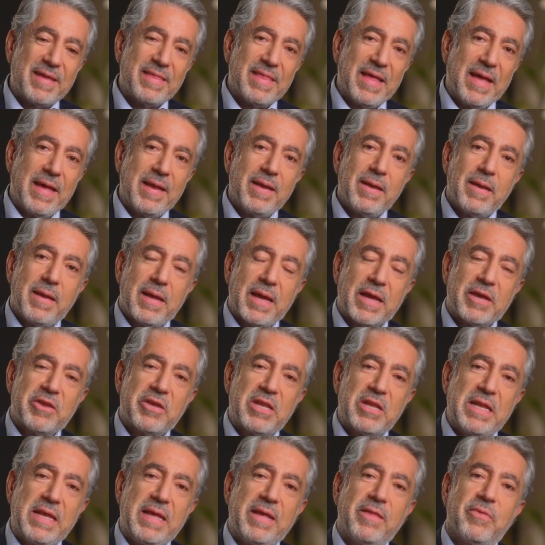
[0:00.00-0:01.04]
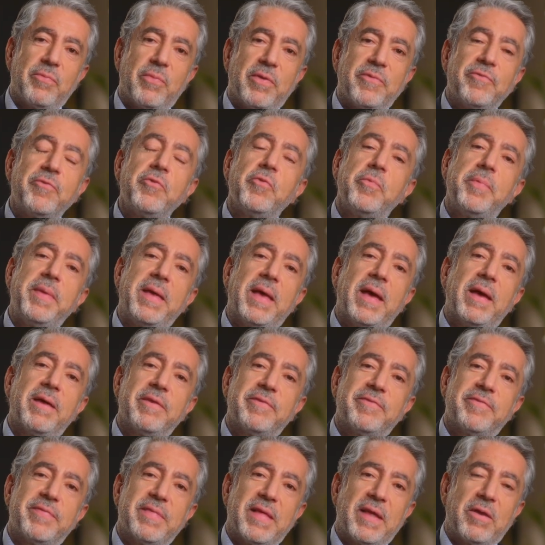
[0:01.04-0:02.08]
then, actually, it was
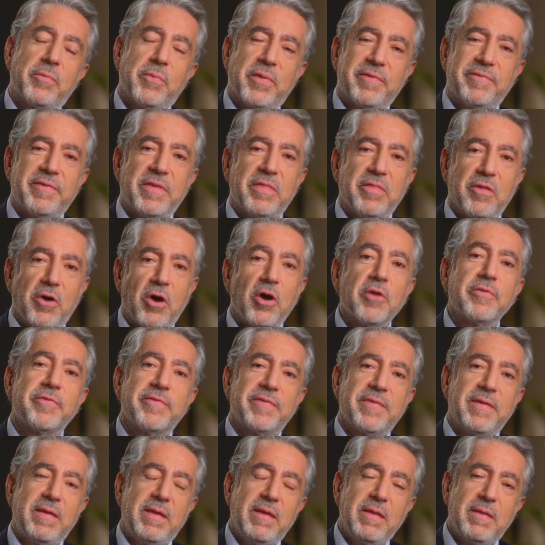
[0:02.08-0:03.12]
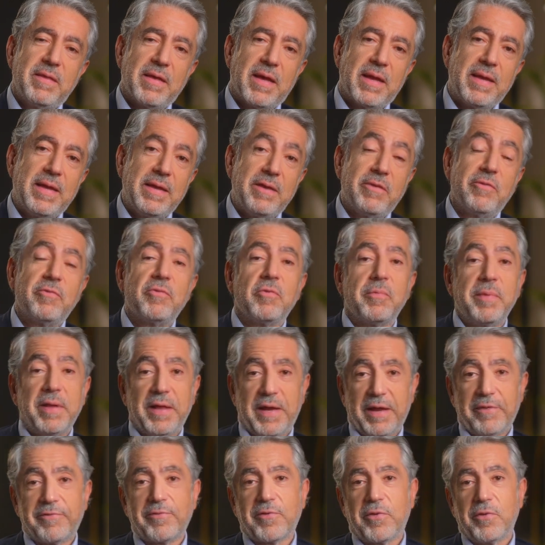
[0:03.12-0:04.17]
UBS that was in the hot seat and needed to be
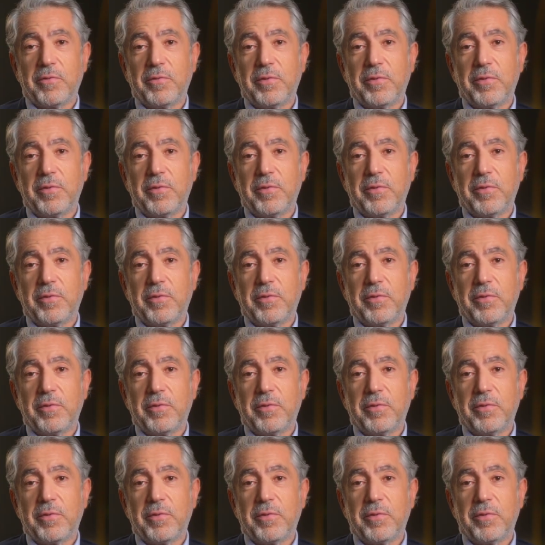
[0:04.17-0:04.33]
rescued.